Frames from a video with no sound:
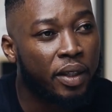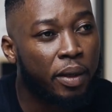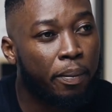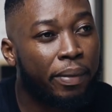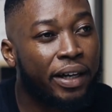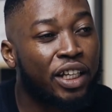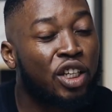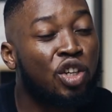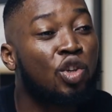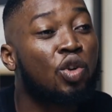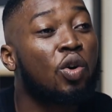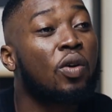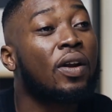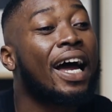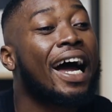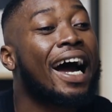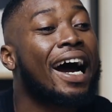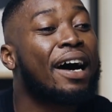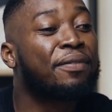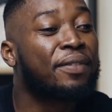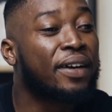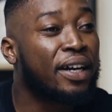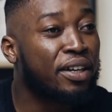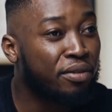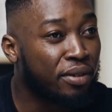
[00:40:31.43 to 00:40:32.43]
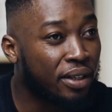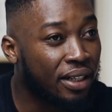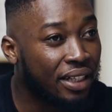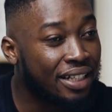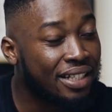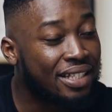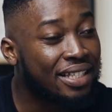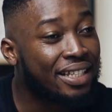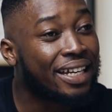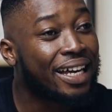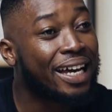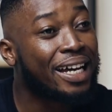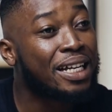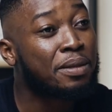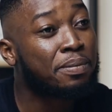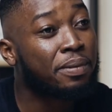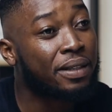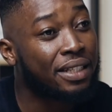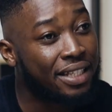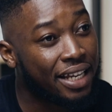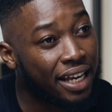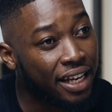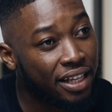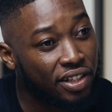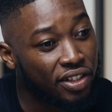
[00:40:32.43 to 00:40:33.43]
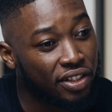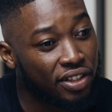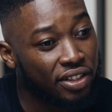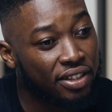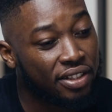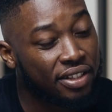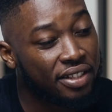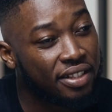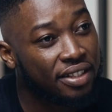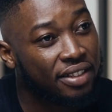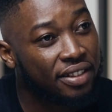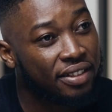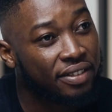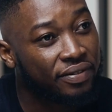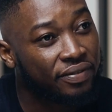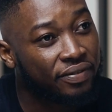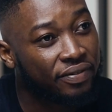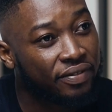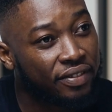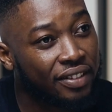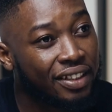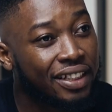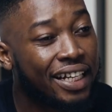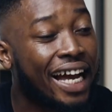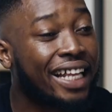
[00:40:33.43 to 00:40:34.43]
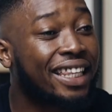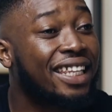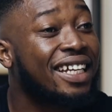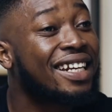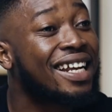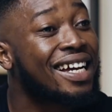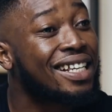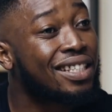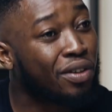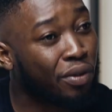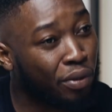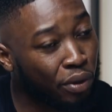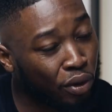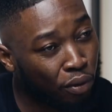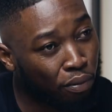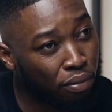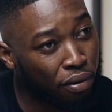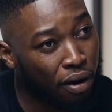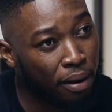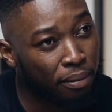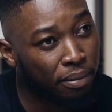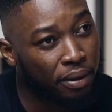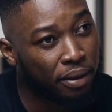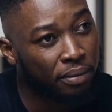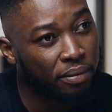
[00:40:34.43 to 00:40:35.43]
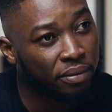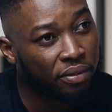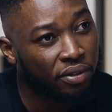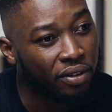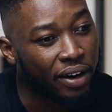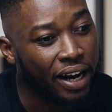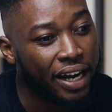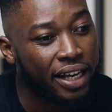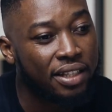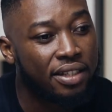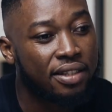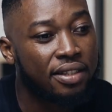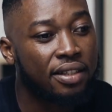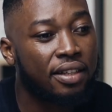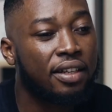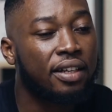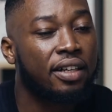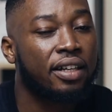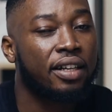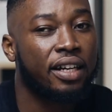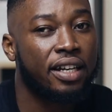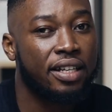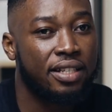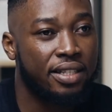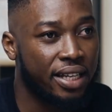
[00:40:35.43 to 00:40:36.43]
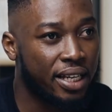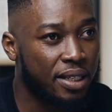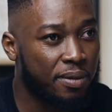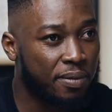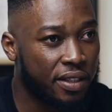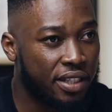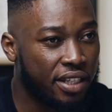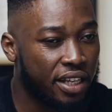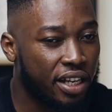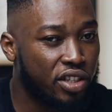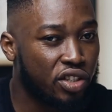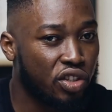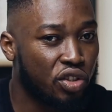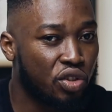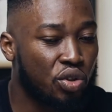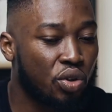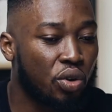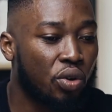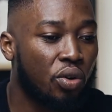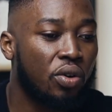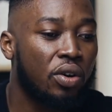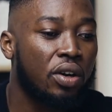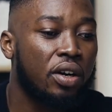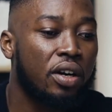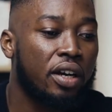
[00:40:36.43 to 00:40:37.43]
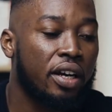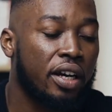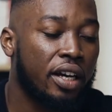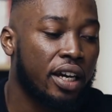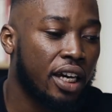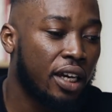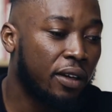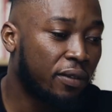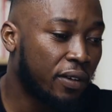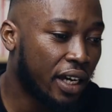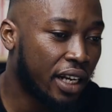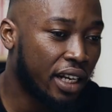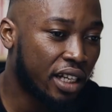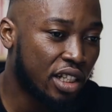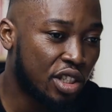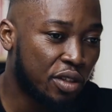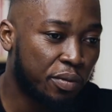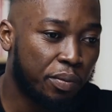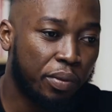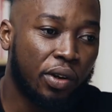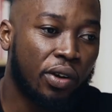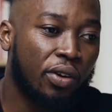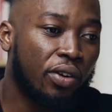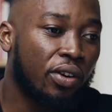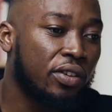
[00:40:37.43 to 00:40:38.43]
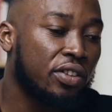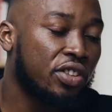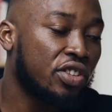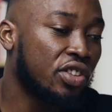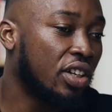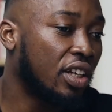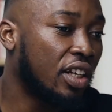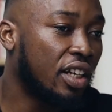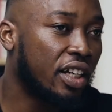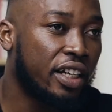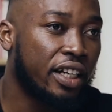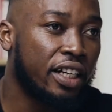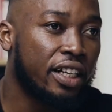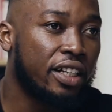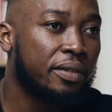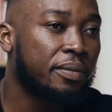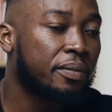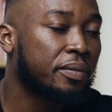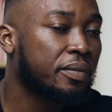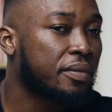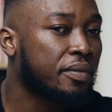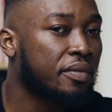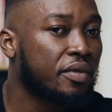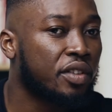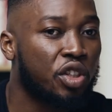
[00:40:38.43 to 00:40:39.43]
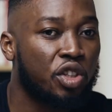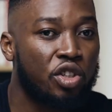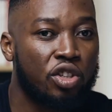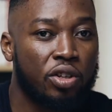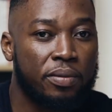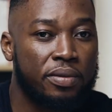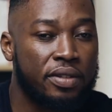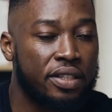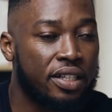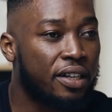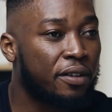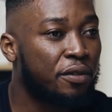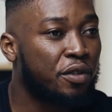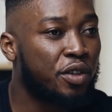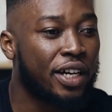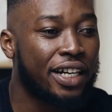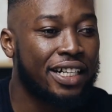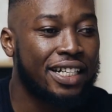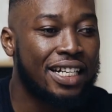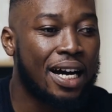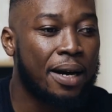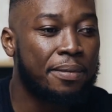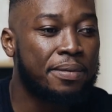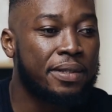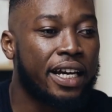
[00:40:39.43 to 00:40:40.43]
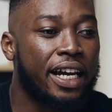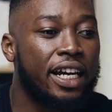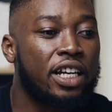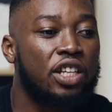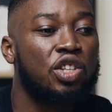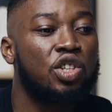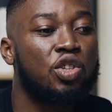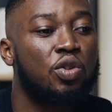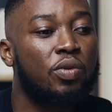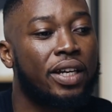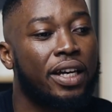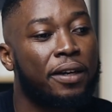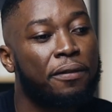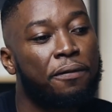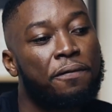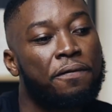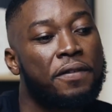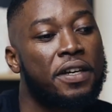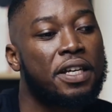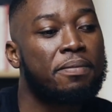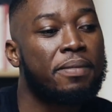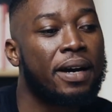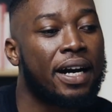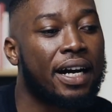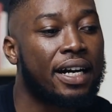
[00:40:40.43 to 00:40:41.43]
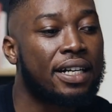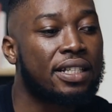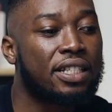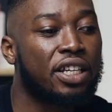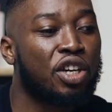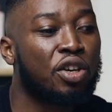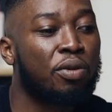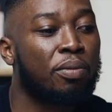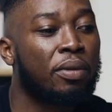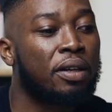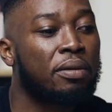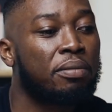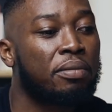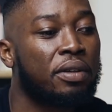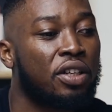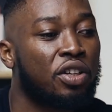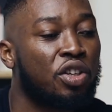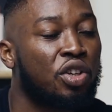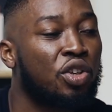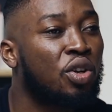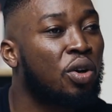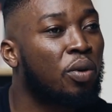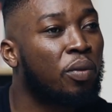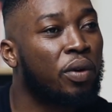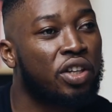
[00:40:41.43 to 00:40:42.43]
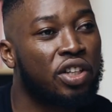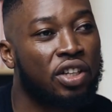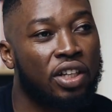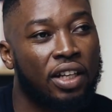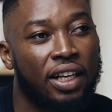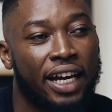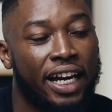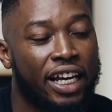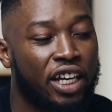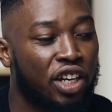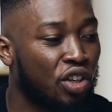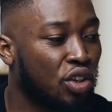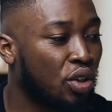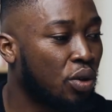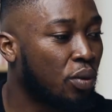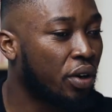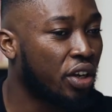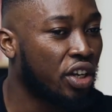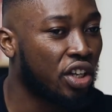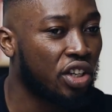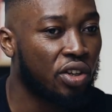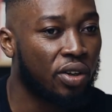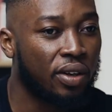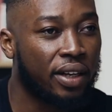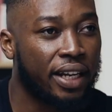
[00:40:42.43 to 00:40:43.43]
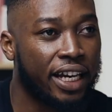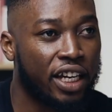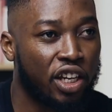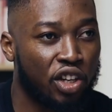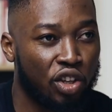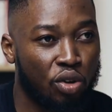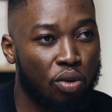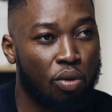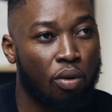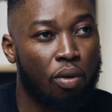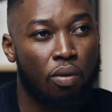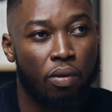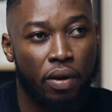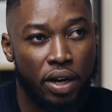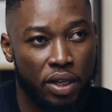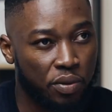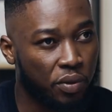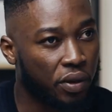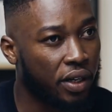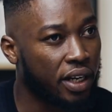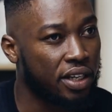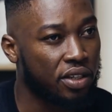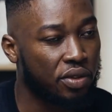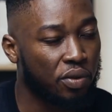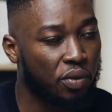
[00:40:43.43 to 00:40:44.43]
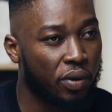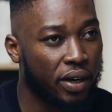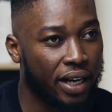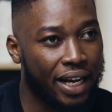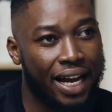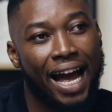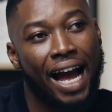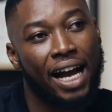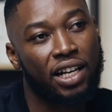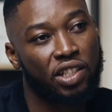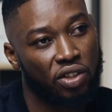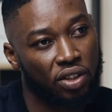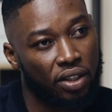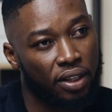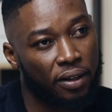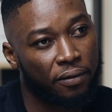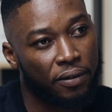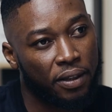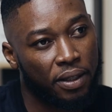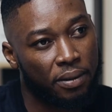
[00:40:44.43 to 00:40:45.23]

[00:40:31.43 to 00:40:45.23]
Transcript: but you don't have unrealistic expectations. I think that's a real problem, right? Is the expectation. So if you're an explorer, you learn, you observe, you adapt, and you get feedback as a human being. You know what you like, you know what you don't like, you know what works, what doesn't work. Ask on that